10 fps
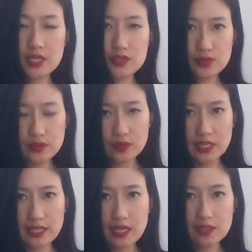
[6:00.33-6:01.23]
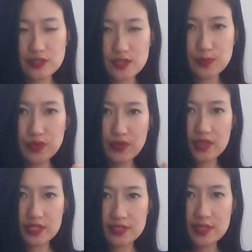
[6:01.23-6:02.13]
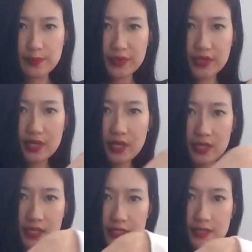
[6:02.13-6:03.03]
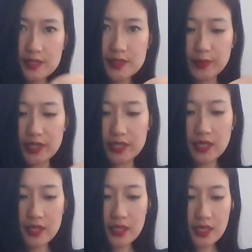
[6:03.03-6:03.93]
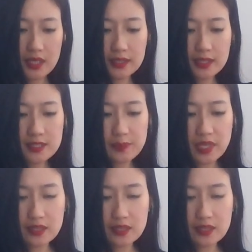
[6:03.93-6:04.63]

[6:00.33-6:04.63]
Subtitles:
I do like how smooth the zipper is, but it does